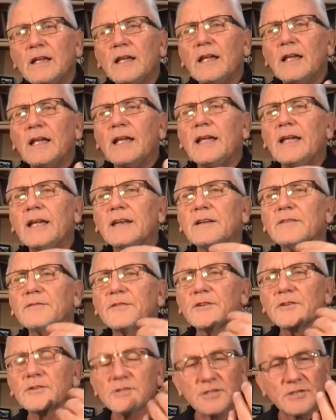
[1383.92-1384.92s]
And if
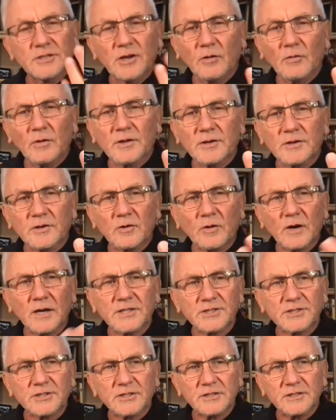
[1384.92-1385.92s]
there's no other
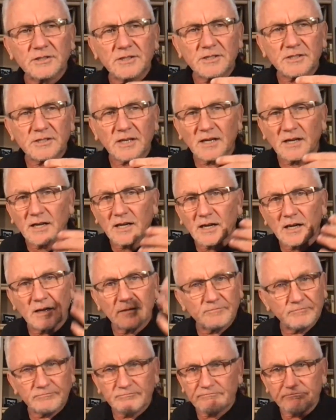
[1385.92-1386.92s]
questions, then
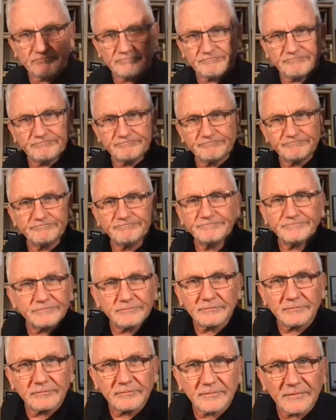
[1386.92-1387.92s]

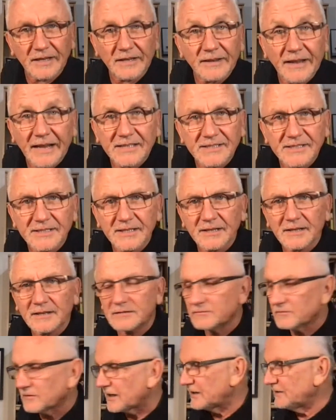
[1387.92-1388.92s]
that's it,
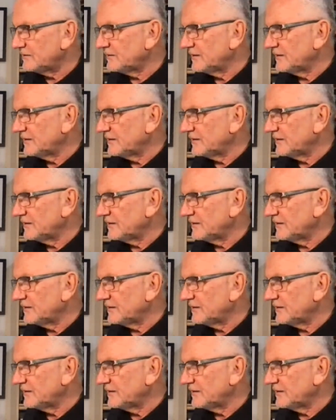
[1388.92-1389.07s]
right?